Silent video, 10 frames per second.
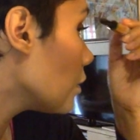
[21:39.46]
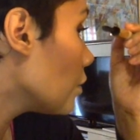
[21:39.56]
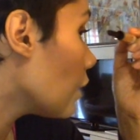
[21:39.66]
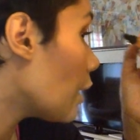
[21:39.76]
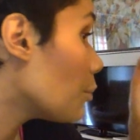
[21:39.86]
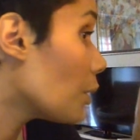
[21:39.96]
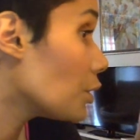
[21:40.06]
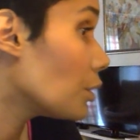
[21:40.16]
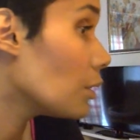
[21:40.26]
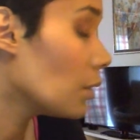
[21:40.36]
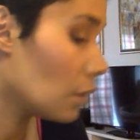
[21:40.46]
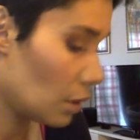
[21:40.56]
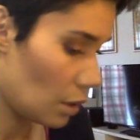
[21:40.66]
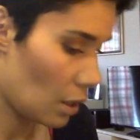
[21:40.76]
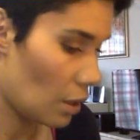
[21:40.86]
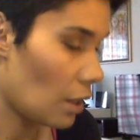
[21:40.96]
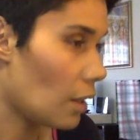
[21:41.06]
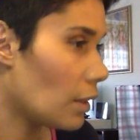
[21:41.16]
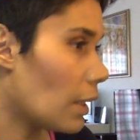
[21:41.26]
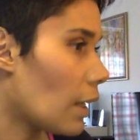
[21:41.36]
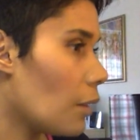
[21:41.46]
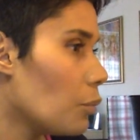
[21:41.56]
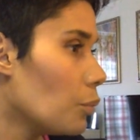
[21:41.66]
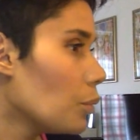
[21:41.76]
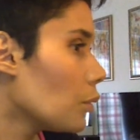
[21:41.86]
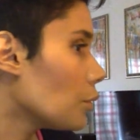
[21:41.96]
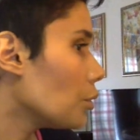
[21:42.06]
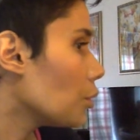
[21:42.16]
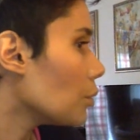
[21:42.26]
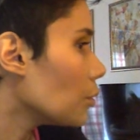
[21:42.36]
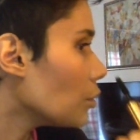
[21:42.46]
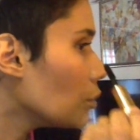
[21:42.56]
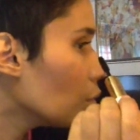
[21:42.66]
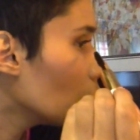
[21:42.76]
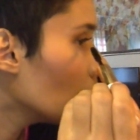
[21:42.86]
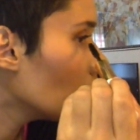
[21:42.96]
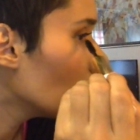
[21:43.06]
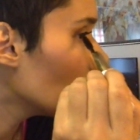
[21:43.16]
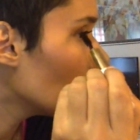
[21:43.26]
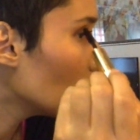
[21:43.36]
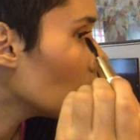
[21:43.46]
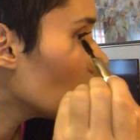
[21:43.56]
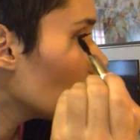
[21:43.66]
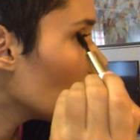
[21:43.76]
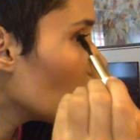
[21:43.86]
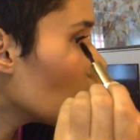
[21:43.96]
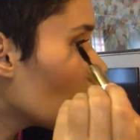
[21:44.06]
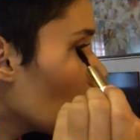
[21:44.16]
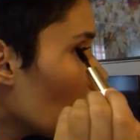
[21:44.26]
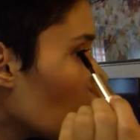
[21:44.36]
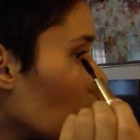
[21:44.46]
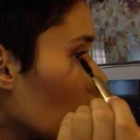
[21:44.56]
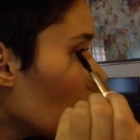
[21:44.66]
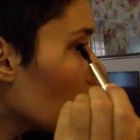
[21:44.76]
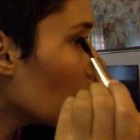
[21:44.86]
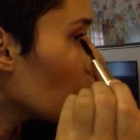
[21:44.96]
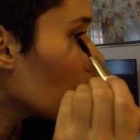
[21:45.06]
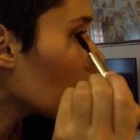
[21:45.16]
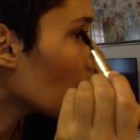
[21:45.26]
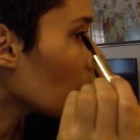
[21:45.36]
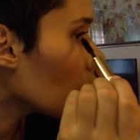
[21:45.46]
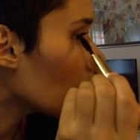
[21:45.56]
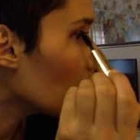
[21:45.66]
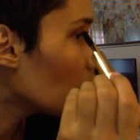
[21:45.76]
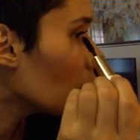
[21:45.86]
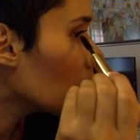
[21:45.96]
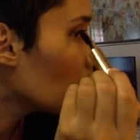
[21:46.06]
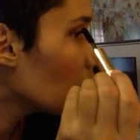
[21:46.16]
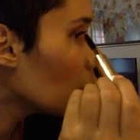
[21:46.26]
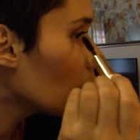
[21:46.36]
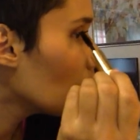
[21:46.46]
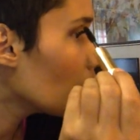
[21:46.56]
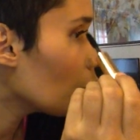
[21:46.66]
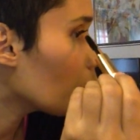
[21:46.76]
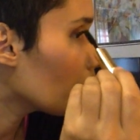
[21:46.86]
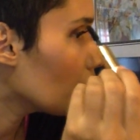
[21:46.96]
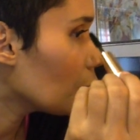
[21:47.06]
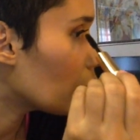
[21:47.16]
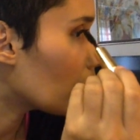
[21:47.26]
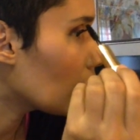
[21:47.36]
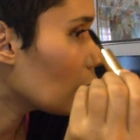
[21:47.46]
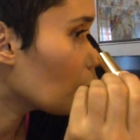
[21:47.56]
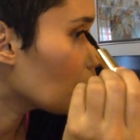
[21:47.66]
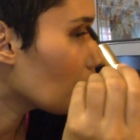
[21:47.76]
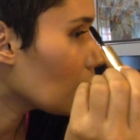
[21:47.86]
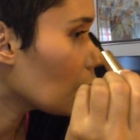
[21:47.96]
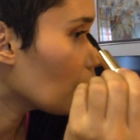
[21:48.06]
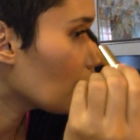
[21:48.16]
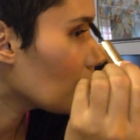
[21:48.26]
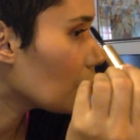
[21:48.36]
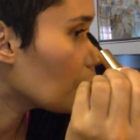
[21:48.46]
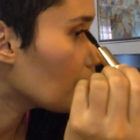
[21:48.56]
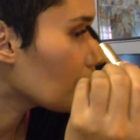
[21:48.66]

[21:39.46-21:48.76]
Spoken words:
you don't have much like a rule to really go for for beauty, right? And whatever you